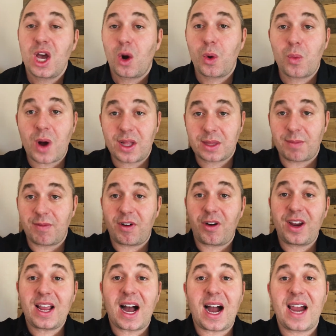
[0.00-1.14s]
we want them
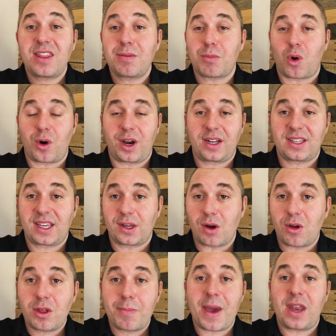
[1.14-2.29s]
very high in the morning to get
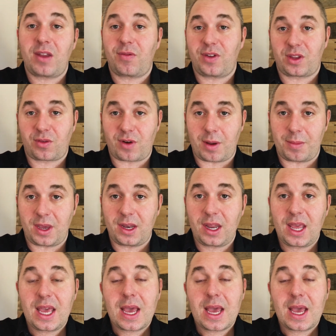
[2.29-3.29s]
all the benefits from it.